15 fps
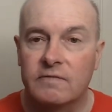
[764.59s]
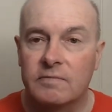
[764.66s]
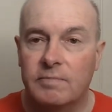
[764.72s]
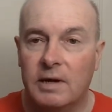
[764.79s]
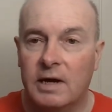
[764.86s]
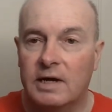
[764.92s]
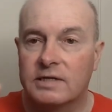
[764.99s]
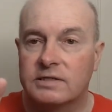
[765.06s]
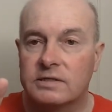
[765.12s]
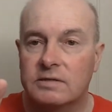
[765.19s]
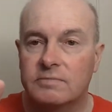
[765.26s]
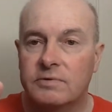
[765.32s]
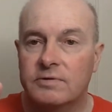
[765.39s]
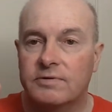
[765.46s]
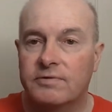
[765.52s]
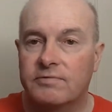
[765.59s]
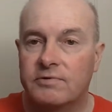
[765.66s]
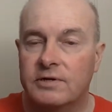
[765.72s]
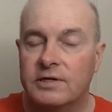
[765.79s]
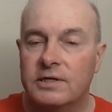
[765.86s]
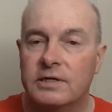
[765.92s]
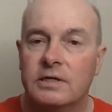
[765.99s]
for pass number
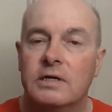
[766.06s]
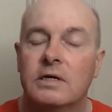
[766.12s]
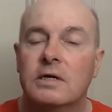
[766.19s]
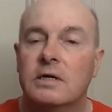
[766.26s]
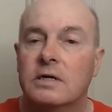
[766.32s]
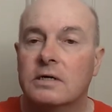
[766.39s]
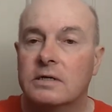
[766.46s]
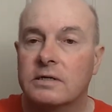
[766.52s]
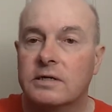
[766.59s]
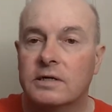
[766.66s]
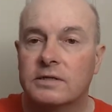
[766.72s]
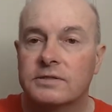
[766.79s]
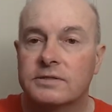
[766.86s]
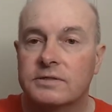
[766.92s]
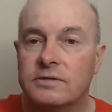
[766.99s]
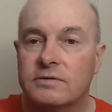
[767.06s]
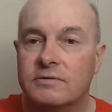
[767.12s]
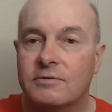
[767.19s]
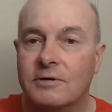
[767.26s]
3 against the